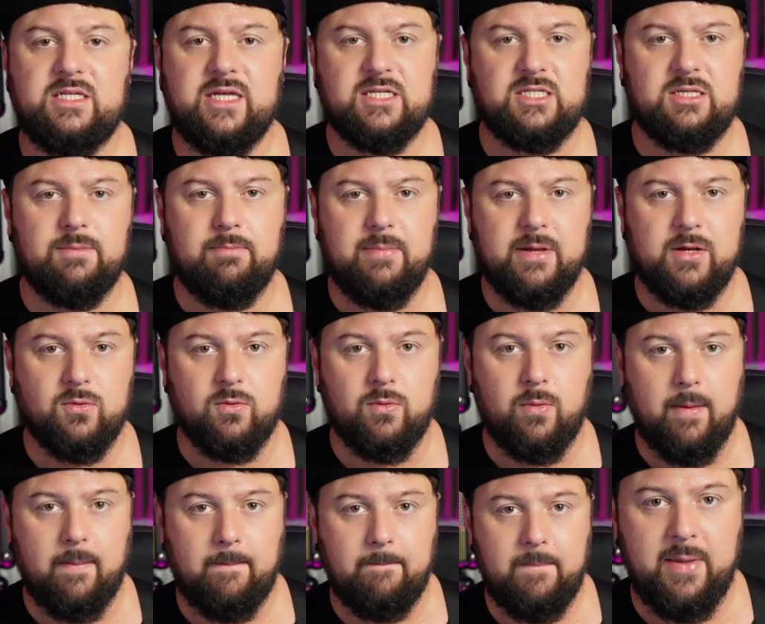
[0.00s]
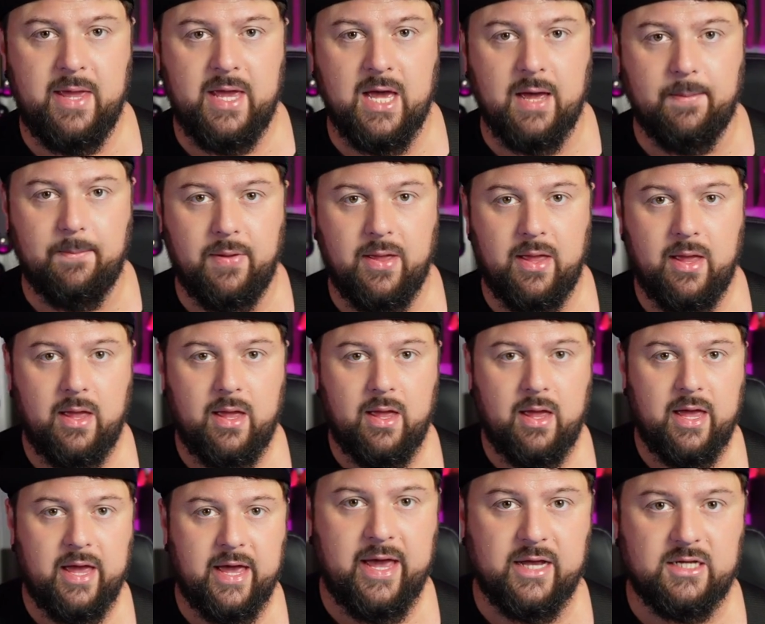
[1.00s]
hear some middle pickup
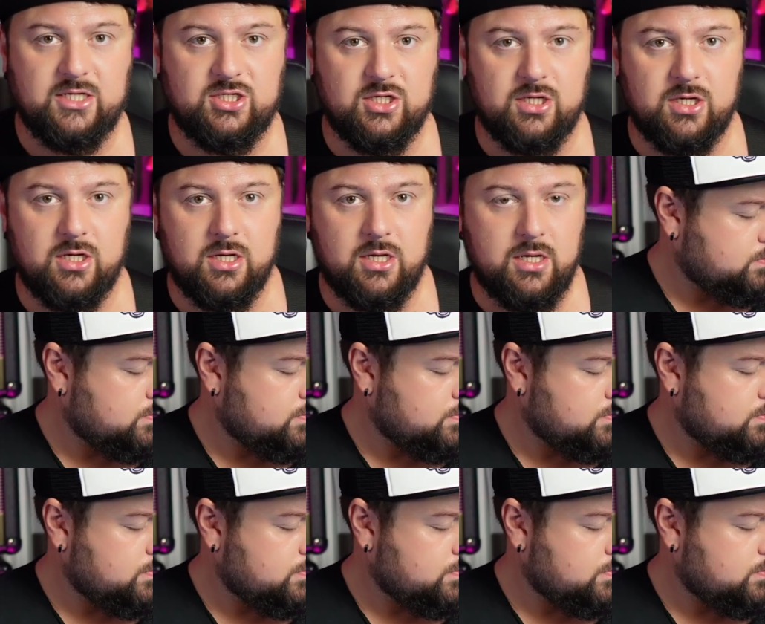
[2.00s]
action.